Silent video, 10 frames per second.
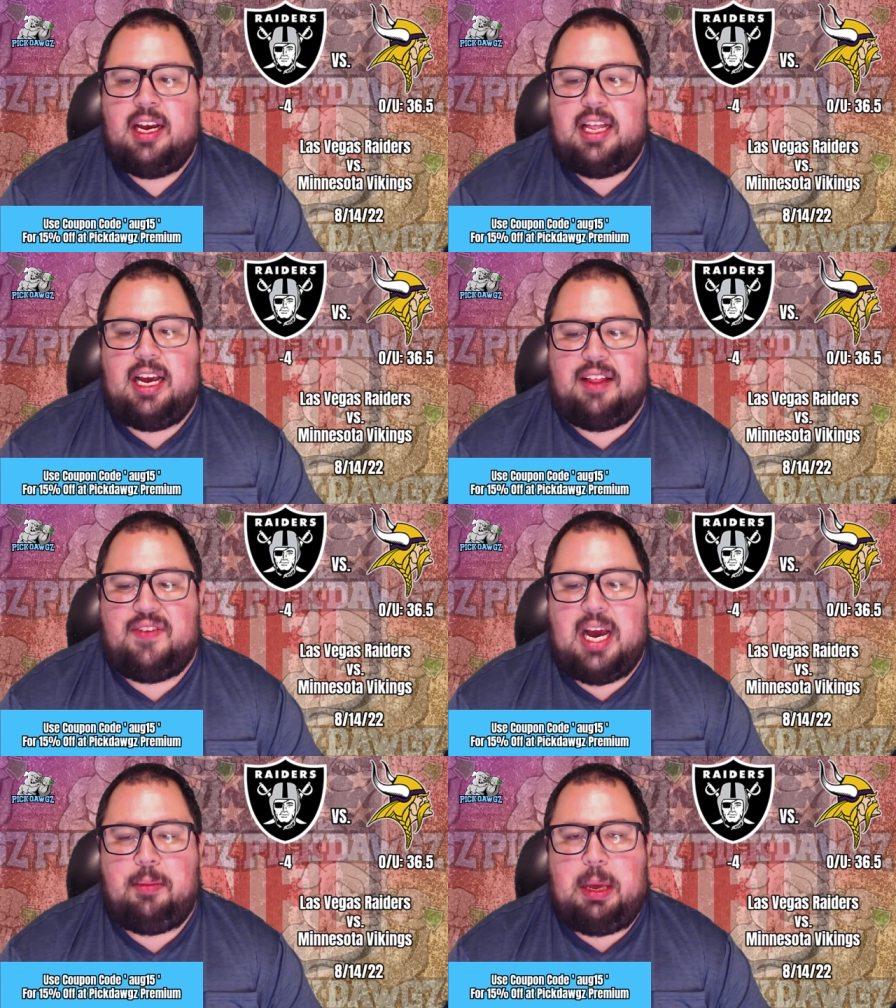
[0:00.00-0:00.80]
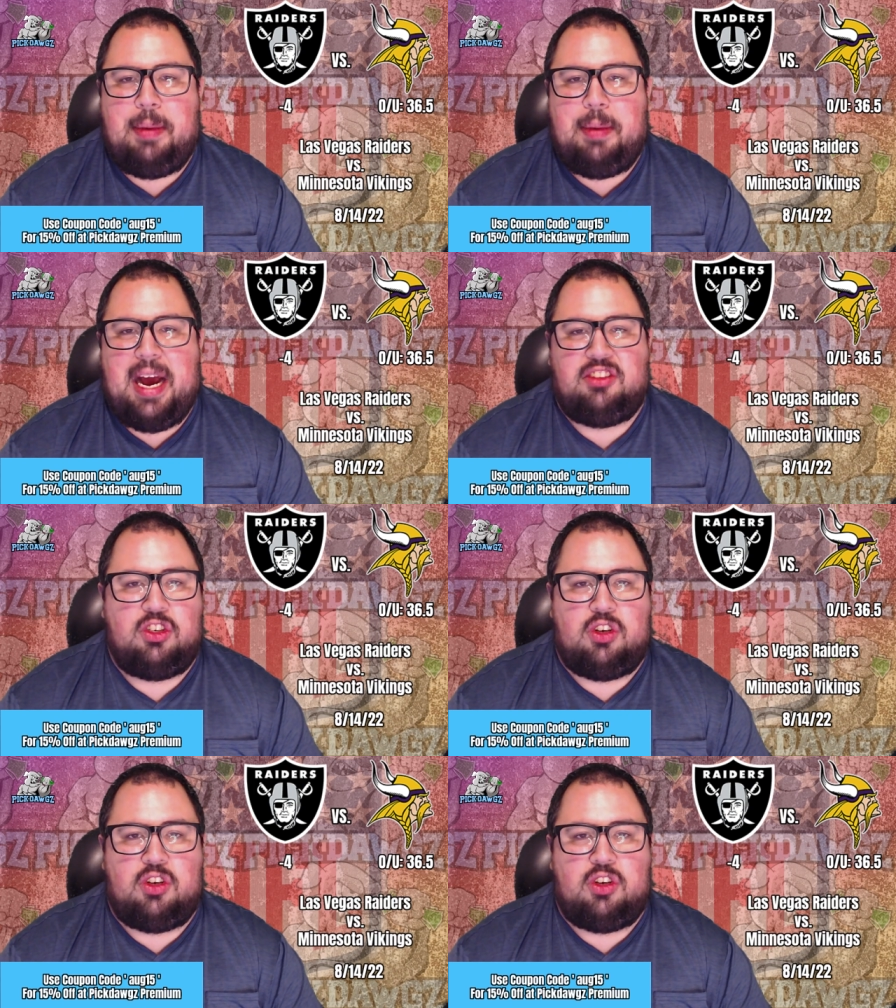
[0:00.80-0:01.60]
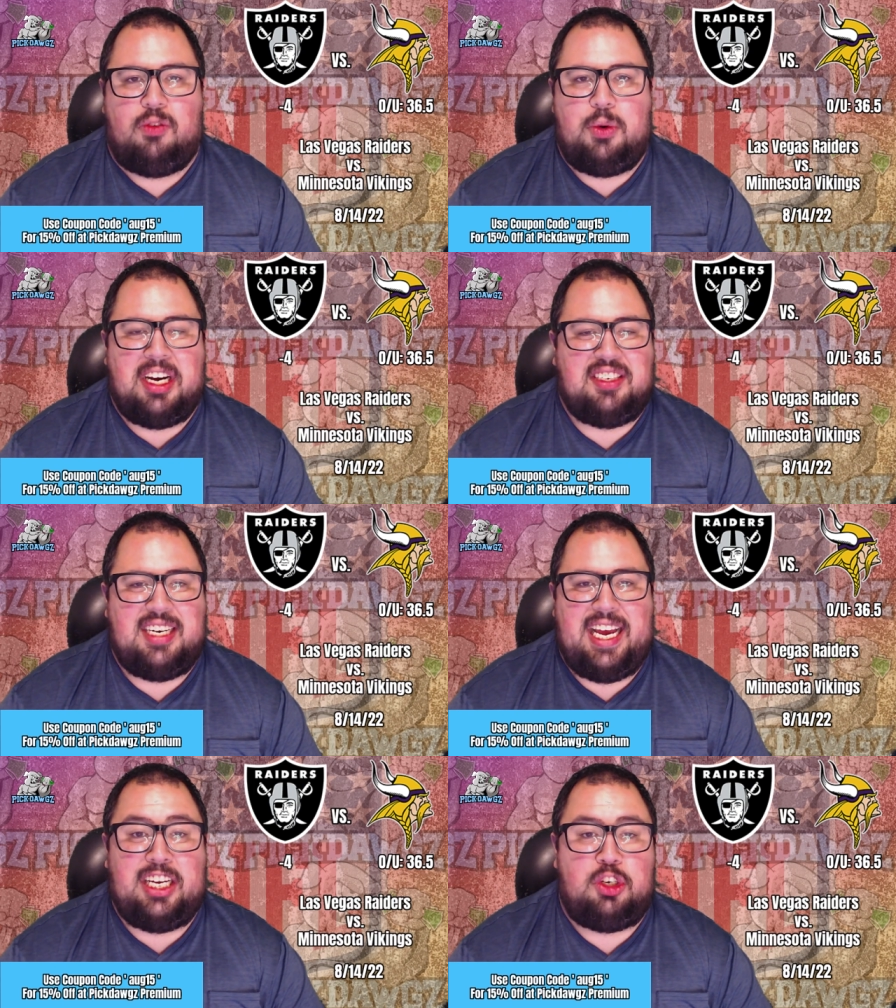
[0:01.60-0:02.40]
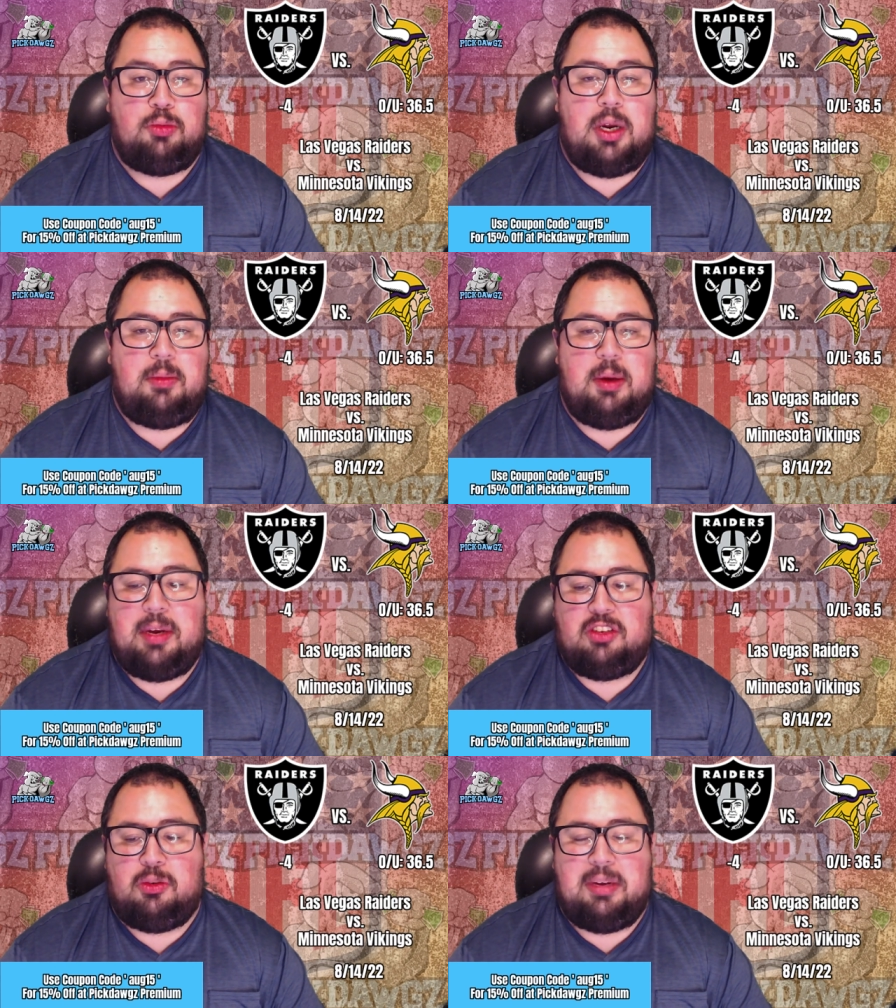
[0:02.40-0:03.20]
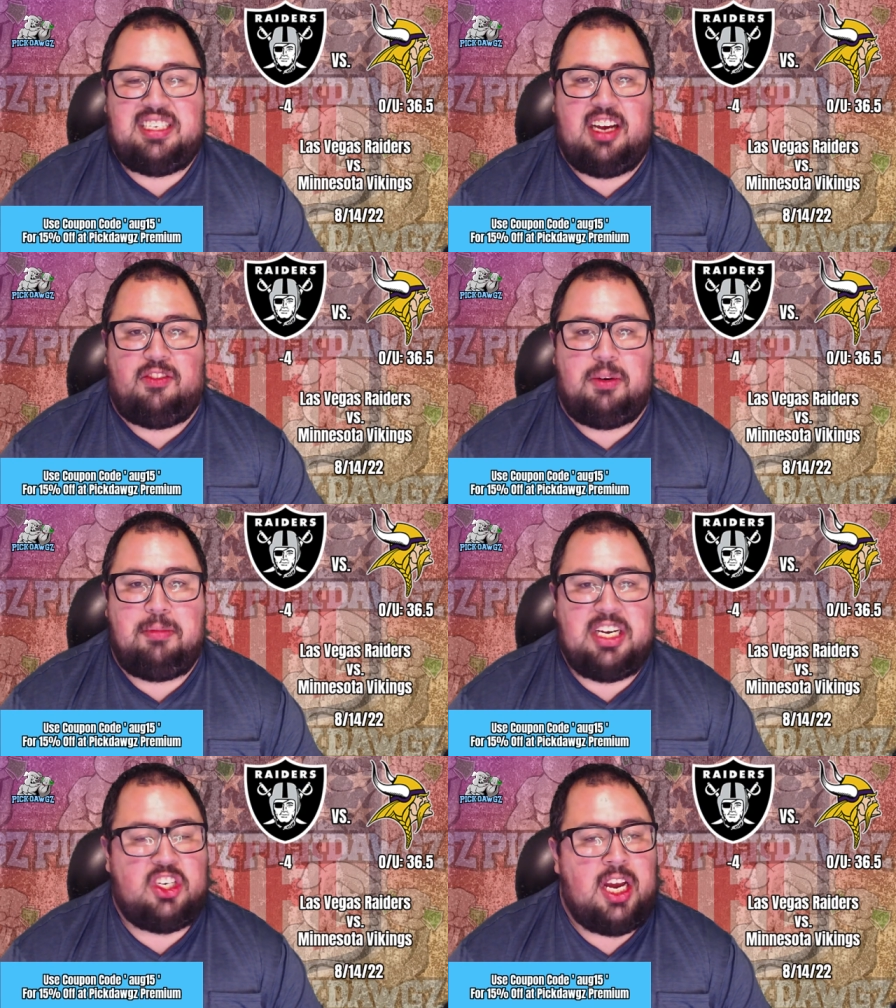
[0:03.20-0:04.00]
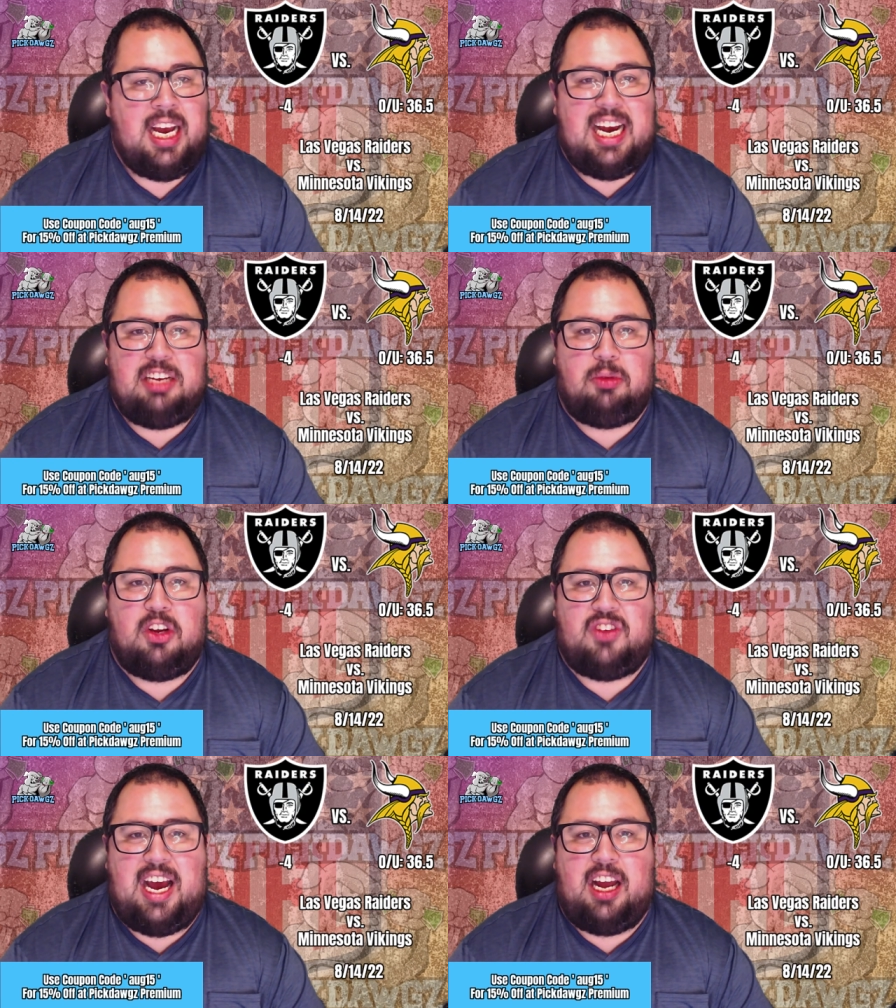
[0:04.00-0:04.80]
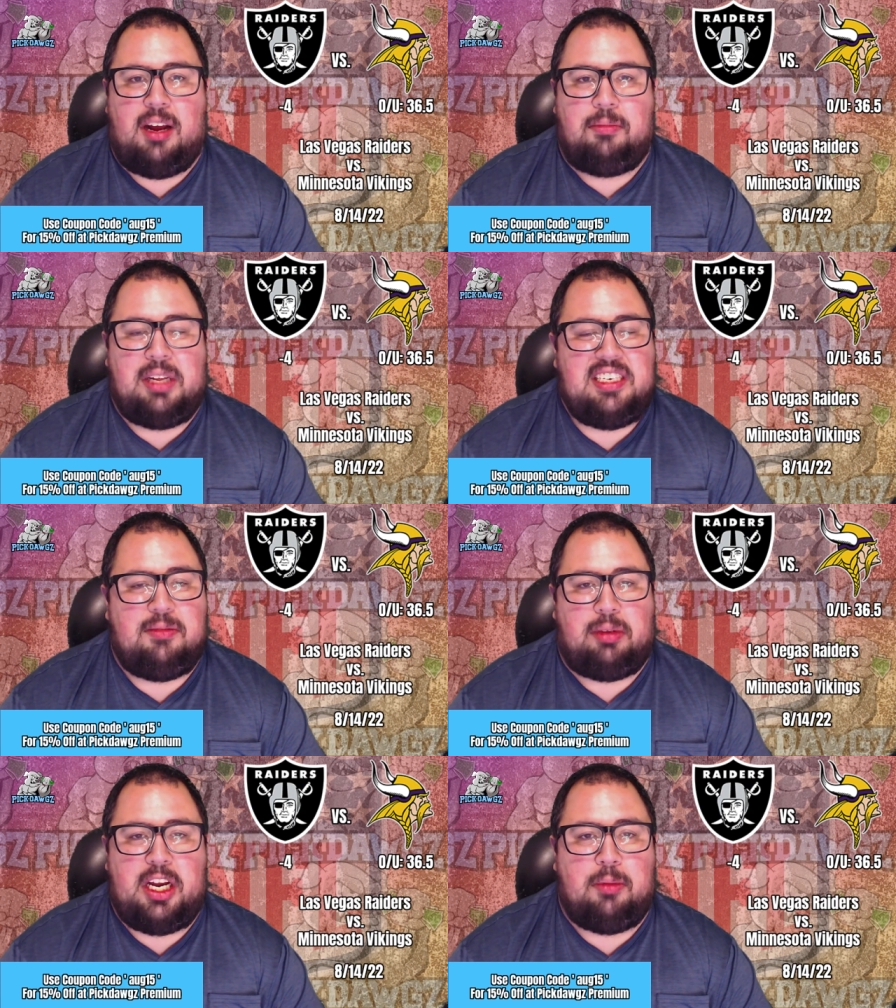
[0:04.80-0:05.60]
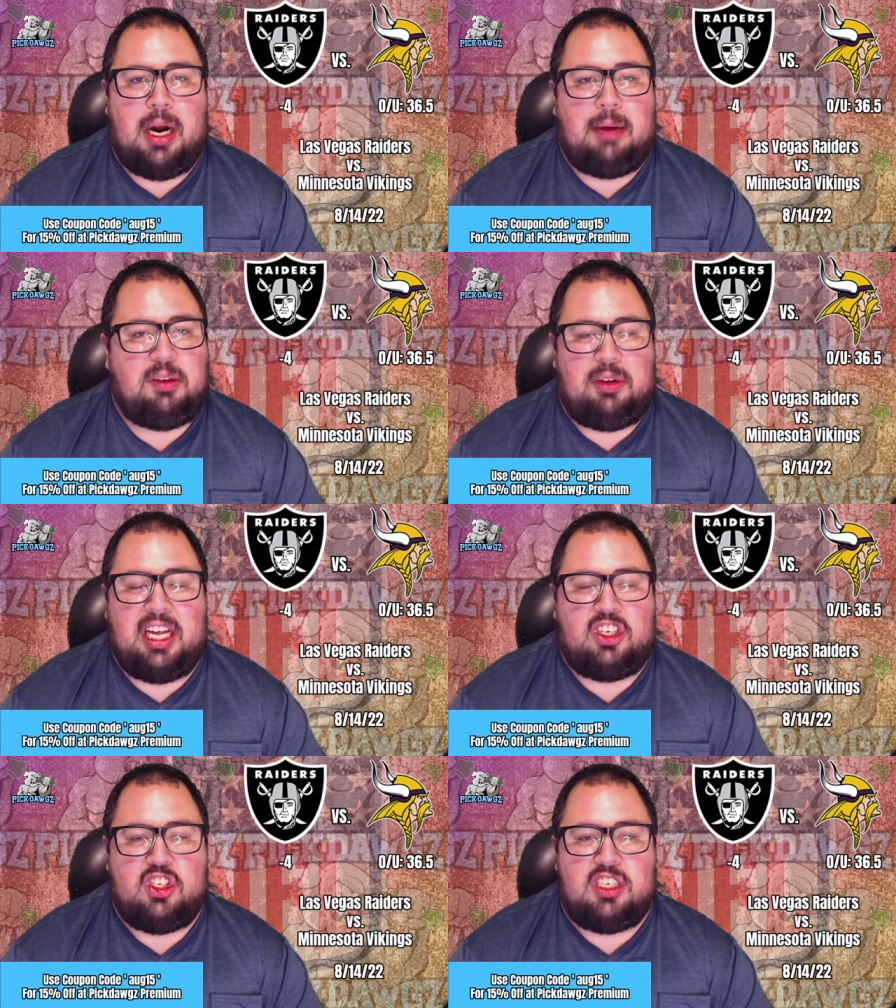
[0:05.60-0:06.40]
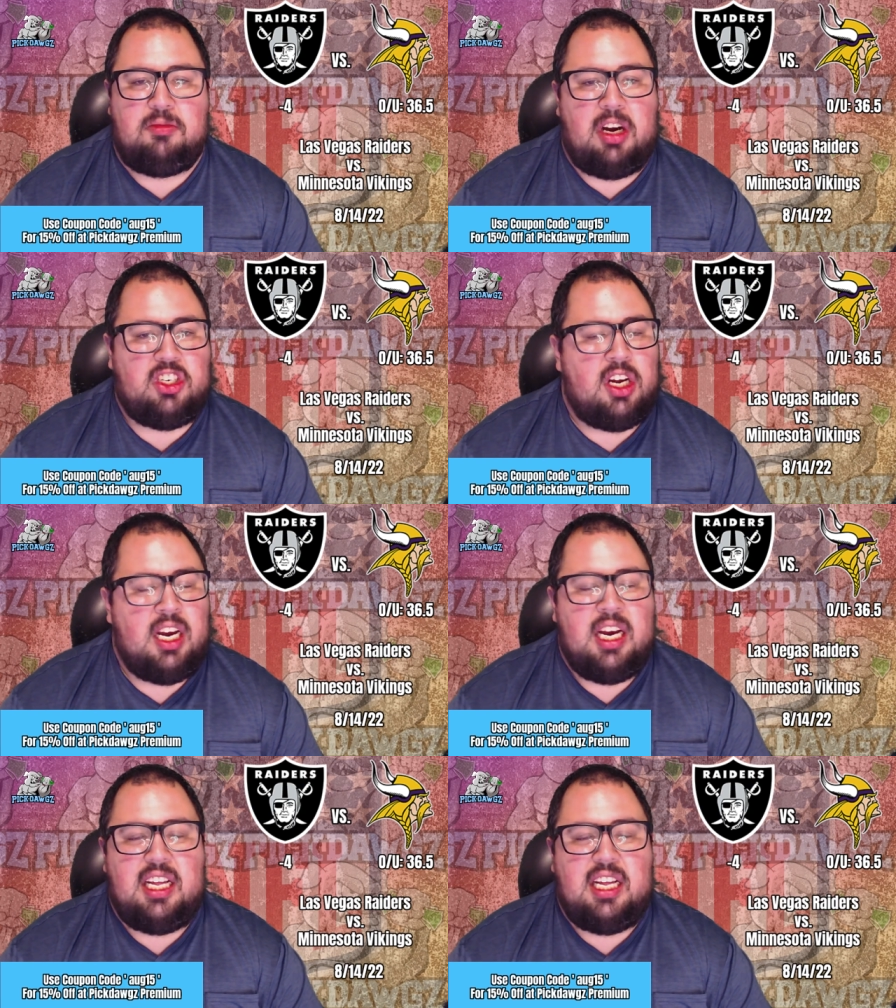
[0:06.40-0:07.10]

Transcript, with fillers: Yeah, the VIP pass, just over three bucks a day, gets you premium picks from myself and Mitch, as well as add-on plays and player props that we like just as much.